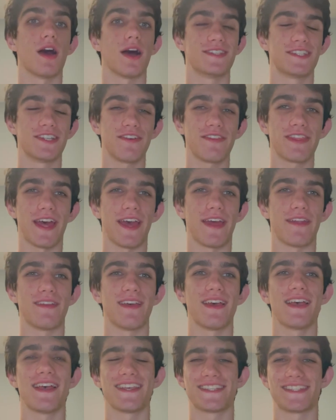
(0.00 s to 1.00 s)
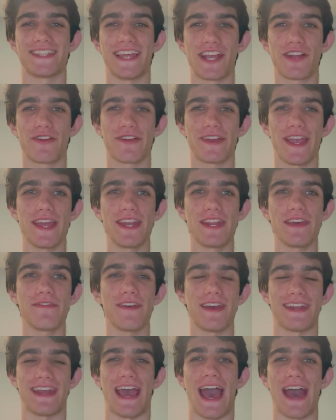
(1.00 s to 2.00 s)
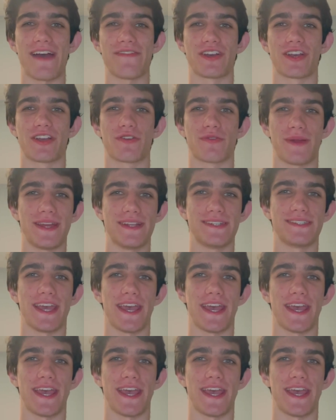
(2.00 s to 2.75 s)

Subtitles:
Until then, stay creative and have a great